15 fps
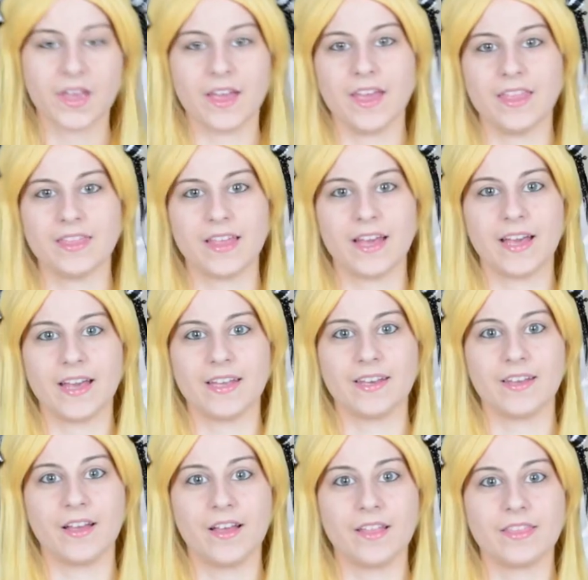And
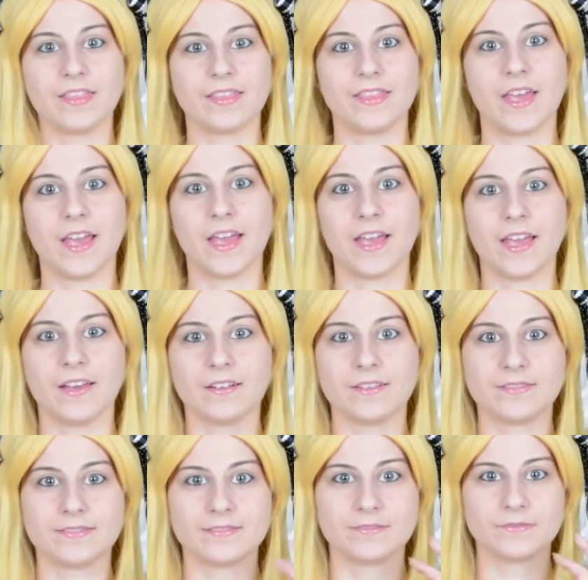then they
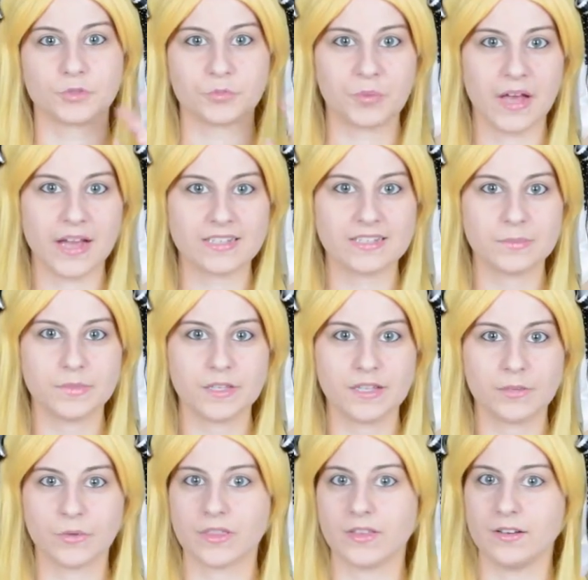replied to me
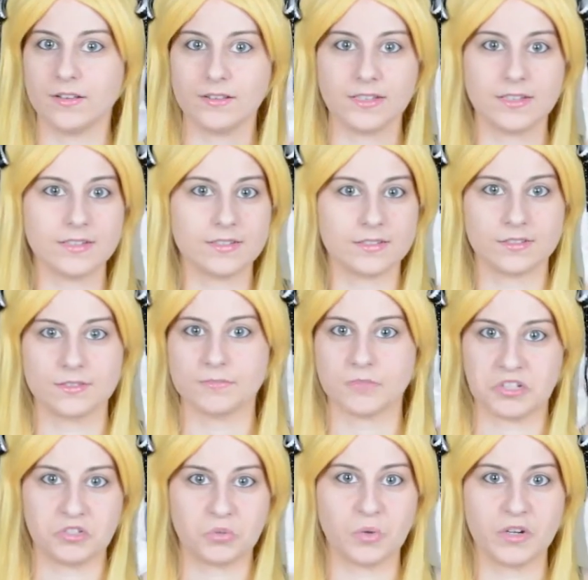within at least
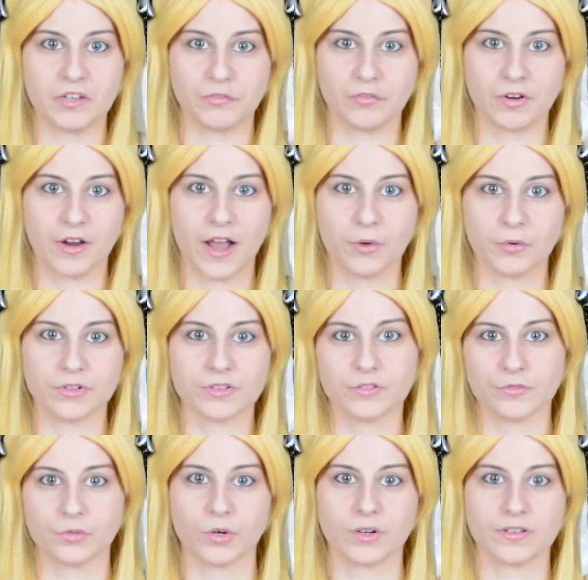like 24 hours.
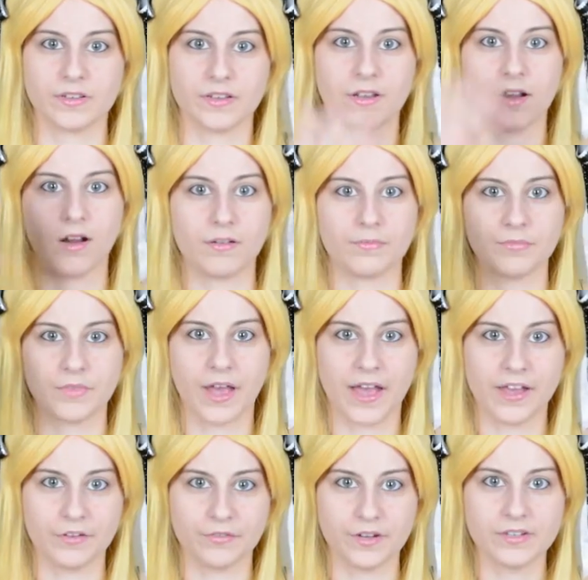Of course, they are
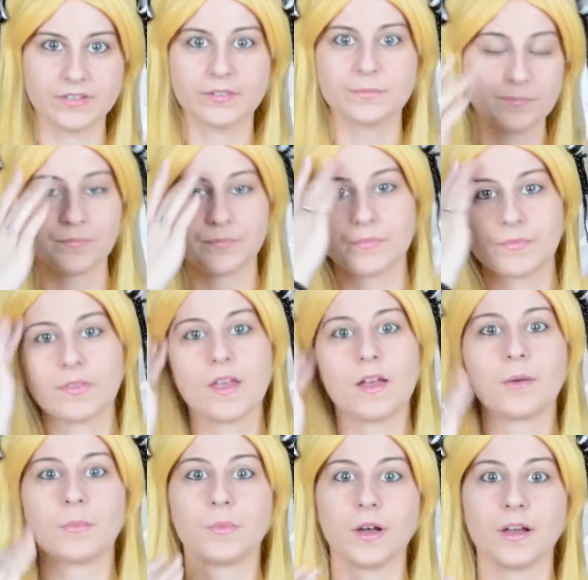ahead of us.
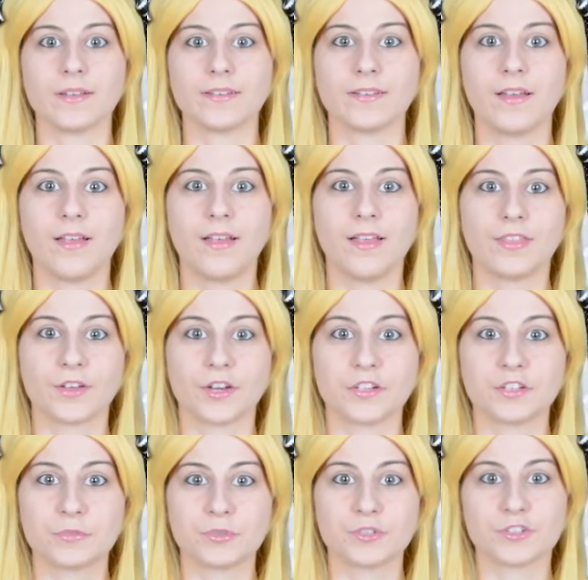But
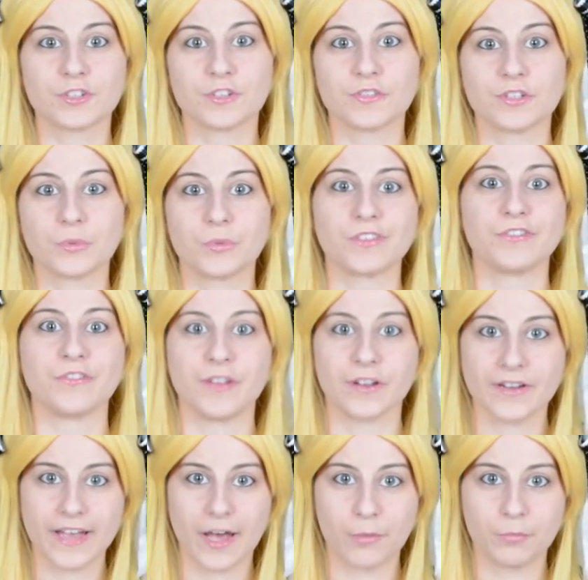customer service was
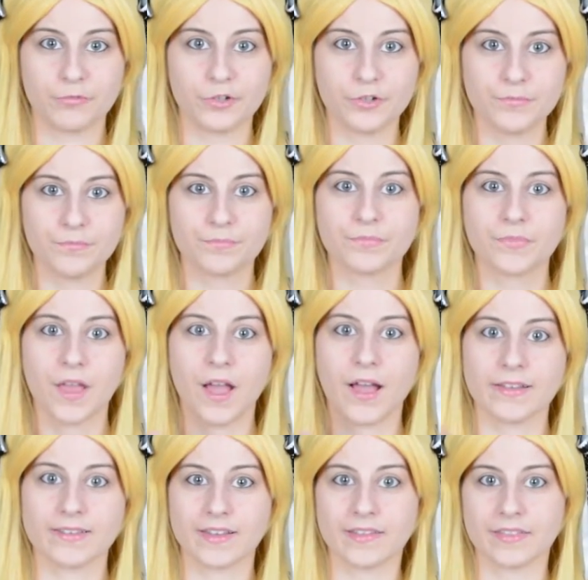very helpful.
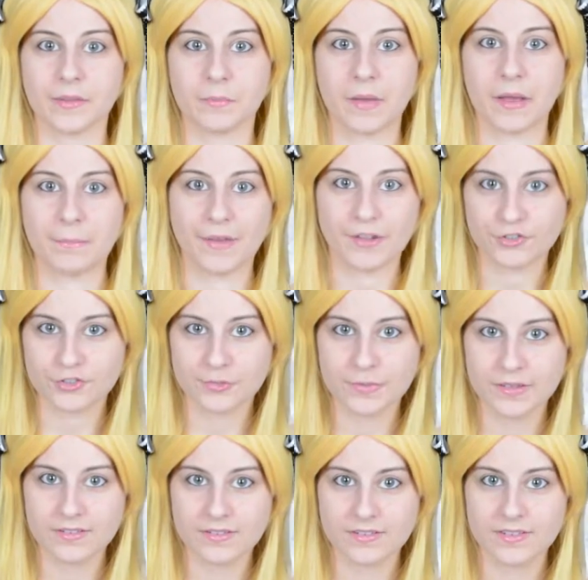I sent them my
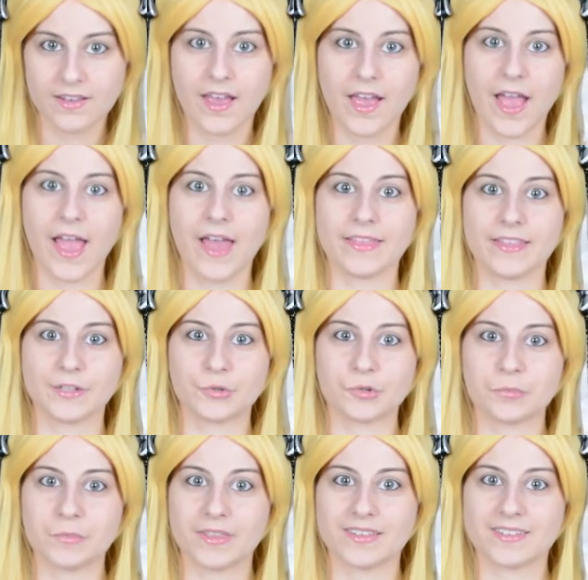measurements and they
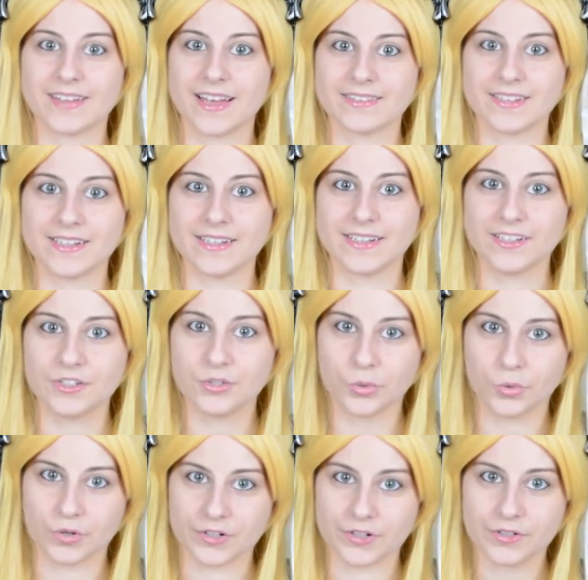told me the size I needed to
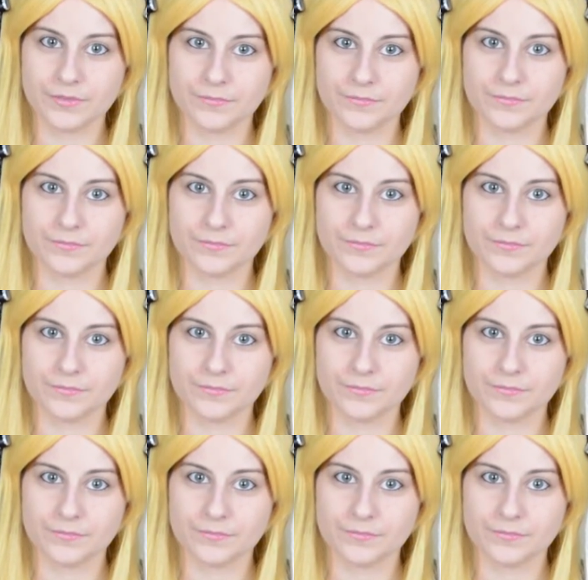order,